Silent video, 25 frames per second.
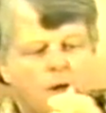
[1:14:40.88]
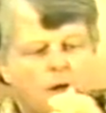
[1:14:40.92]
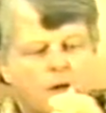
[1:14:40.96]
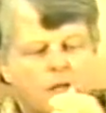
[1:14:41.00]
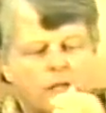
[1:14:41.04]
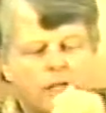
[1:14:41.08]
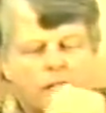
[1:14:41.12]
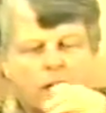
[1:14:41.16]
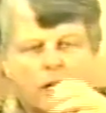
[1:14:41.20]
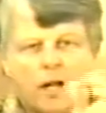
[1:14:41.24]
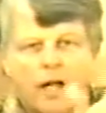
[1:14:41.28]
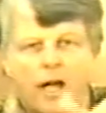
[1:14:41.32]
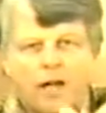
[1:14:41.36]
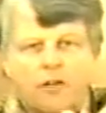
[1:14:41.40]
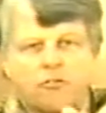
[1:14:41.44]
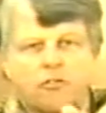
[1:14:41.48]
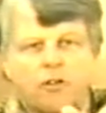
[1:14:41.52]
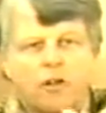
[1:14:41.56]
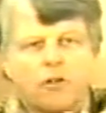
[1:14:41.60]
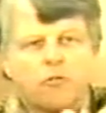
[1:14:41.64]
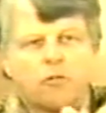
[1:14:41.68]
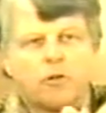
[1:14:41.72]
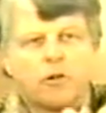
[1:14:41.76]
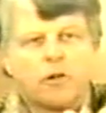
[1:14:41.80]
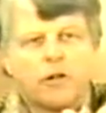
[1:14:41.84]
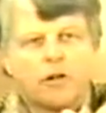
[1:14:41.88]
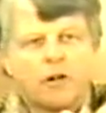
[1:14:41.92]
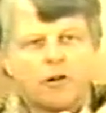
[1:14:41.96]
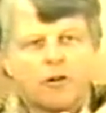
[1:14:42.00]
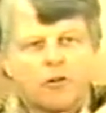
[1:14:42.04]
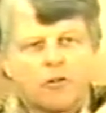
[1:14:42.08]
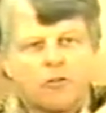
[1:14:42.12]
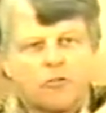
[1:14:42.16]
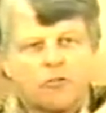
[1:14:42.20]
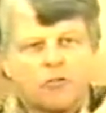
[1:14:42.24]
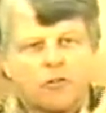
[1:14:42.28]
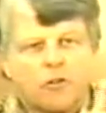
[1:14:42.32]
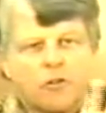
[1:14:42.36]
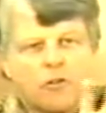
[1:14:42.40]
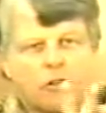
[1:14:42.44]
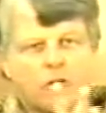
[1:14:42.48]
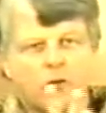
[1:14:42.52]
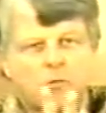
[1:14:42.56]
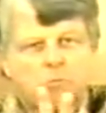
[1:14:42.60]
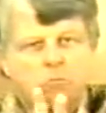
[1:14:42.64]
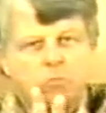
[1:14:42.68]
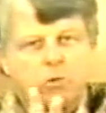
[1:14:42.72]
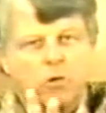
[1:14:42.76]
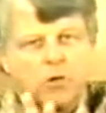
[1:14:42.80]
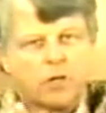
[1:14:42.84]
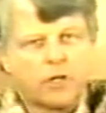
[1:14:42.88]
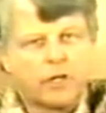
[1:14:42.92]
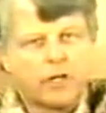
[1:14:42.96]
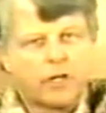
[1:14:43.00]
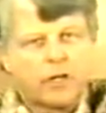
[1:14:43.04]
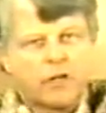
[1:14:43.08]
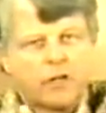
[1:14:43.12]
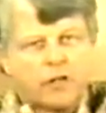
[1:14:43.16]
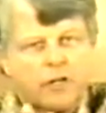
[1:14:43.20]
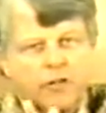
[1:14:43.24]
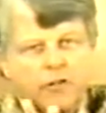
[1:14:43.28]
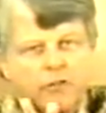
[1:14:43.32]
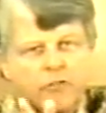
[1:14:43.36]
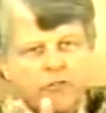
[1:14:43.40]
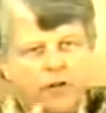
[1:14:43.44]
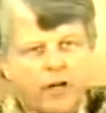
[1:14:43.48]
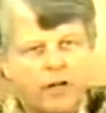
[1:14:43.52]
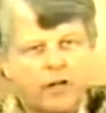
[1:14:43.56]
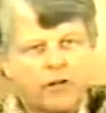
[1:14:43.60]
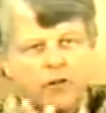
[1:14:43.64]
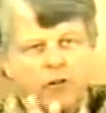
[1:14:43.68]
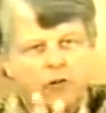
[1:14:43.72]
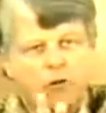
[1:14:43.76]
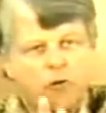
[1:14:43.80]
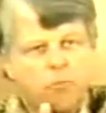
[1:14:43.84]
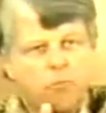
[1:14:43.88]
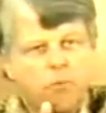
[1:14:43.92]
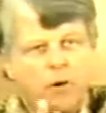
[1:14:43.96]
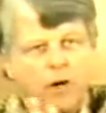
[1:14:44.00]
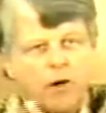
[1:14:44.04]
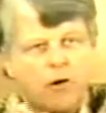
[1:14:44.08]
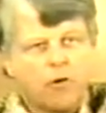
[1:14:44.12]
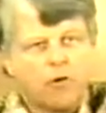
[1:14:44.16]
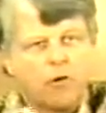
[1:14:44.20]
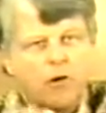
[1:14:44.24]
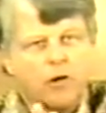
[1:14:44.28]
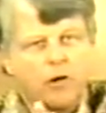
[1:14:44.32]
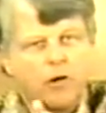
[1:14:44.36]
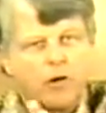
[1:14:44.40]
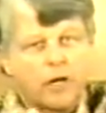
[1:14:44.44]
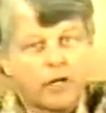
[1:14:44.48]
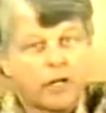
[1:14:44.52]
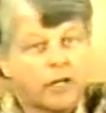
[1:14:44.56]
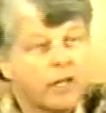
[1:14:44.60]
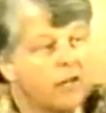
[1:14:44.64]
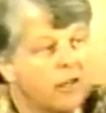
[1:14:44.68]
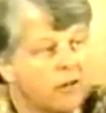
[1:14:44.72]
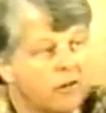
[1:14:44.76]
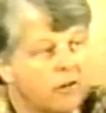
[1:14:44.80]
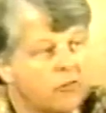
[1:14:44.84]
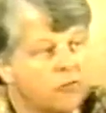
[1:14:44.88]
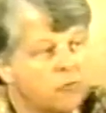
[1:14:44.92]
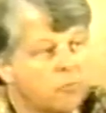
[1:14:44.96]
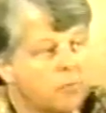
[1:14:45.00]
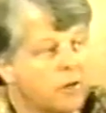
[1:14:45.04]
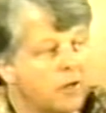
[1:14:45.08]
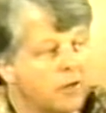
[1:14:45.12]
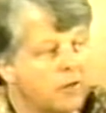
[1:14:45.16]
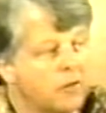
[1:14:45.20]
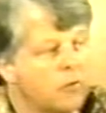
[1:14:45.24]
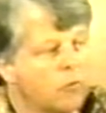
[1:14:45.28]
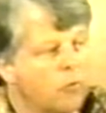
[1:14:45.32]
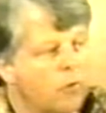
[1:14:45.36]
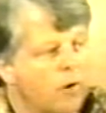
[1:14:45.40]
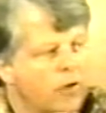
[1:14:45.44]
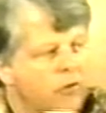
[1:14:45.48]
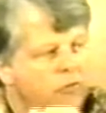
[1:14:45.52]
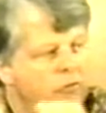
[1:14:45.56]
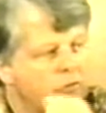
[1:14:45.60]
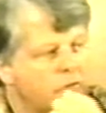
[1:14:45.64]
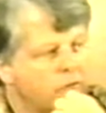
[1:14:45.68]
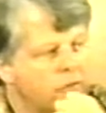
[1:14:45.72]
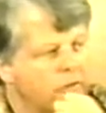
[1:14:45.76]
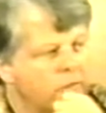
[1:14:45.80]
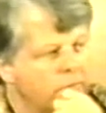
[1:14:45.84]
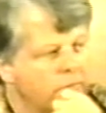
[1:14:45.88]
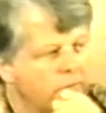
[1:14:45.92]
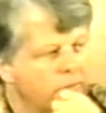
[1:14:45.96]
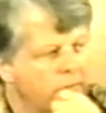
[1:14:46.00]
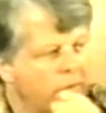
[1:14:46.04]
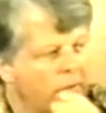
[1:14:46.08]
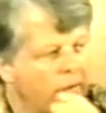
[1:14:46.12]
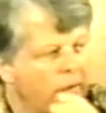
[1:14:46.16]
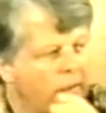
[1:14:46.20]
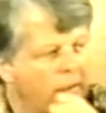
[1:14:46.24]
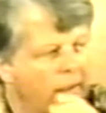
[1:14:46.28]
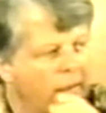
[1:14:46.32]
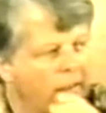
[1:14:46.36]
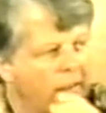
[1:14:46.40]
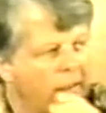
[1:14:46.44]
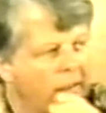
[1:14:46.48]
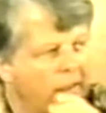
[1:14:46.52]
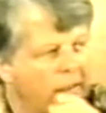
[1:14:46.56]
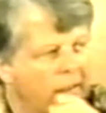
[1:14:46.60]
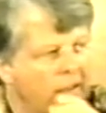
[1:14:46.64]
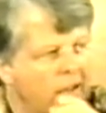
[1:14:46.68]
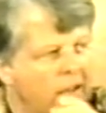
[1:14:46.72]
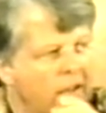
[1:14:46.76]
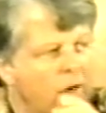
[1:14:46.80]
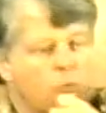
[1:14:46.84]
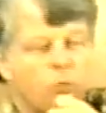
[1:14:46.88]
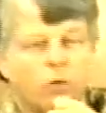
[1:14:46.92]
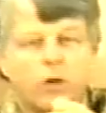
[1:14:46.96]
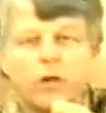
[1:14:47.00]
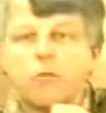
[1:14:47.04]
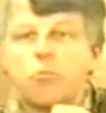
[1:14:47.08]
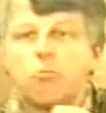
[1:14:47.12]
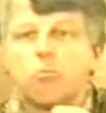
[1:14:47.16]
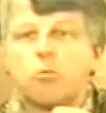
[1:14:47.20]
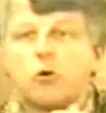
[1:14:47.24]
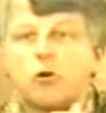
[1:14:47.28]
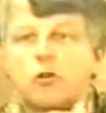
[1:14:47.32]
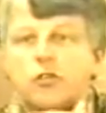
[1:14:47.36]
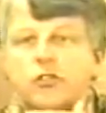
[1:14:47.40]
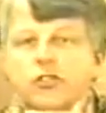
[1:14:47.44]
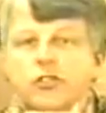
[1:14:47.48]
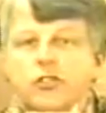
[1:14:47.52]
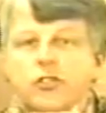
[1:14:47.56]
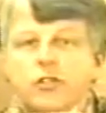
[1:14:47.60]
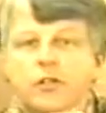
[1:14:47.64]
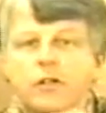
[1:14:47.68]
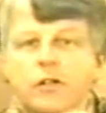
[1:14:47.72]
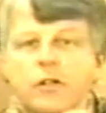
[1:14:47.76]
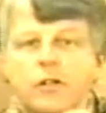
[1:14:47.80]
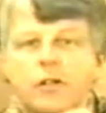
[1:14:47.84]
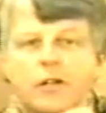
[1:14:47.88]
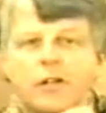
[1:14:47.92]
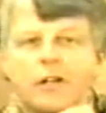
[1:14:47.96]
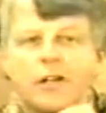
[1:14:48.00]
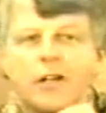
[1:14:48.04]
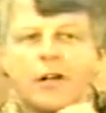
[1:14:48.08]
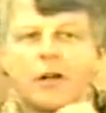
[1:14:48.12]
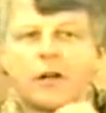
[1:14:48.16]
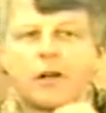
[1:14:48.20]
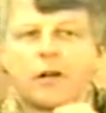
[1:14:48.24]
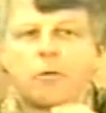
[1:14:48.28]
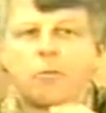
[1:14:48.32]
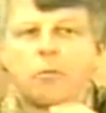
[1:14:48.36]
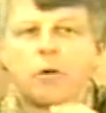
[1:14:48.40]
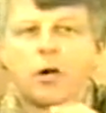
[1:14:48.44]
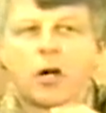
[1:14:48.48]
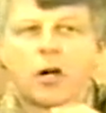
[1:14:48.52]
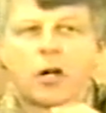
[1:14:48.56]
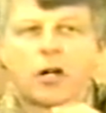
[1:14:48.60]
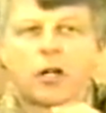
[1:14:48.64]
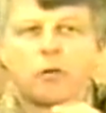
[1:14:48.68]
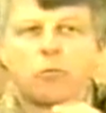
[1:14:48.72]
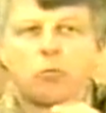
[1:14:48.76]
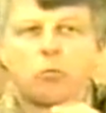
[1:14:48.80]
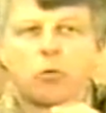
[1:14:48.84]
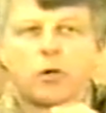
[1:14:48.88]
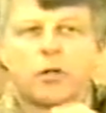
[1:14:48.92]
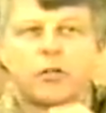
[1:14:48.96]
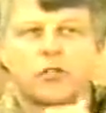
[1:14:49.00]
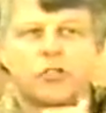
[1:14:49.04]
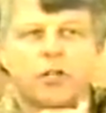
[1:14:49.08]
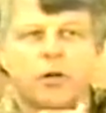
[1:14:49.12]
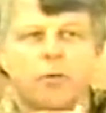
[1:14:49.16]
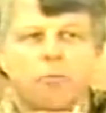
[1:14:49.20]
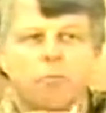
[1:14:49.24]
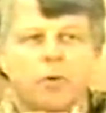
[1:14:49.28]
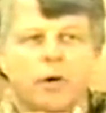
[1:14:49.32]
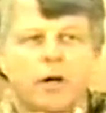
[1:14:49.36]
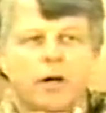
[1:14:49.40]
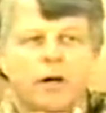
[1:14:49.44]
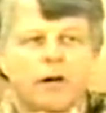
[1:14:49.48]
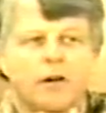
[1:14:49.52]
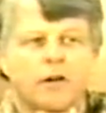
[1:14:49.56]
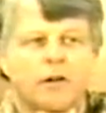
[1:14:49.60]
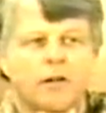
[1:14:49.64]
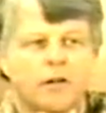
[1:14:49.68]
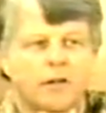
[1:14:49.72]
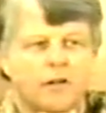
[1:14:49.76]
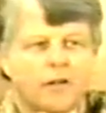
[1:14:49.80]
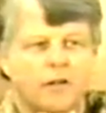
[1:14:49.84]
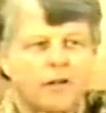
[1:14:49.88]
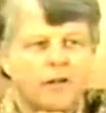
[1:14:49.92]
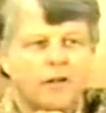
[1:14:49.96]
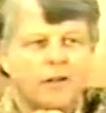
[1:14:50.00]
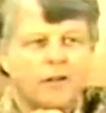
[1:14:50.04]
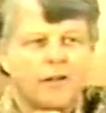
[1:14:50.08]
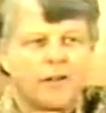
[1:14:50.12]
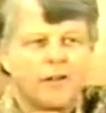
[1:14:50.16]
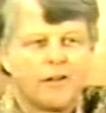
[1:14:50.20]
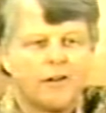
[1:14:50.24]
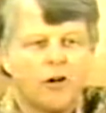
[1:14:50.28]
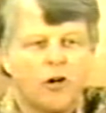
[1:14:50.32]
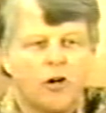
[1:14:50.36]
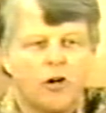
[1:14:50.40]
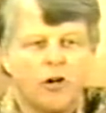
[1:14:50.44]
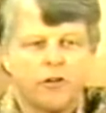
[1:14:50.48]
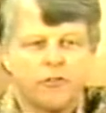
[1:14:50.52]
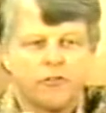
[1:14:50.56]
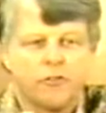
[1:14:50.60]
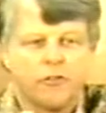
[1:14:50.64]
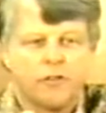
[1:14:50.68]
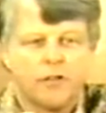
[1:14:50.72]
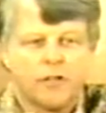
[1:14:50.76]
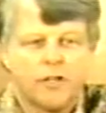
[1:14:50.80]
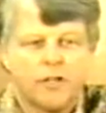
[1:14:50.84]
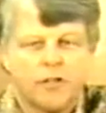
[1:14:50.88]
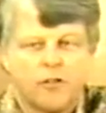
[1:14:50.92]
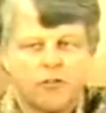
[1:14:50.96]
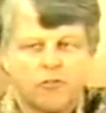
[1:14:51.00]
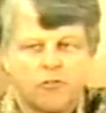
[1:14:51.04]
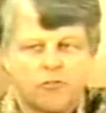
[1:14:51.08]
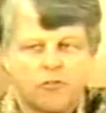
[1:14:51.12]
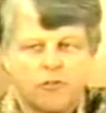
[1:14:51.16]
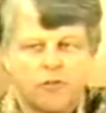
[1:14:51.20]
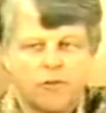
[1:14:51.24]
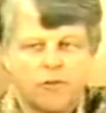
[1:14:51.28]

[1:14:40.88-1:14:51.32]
the last hundred years, political and technical power, again, has been in the West. And we have pushed uh, American British Empire onto the east.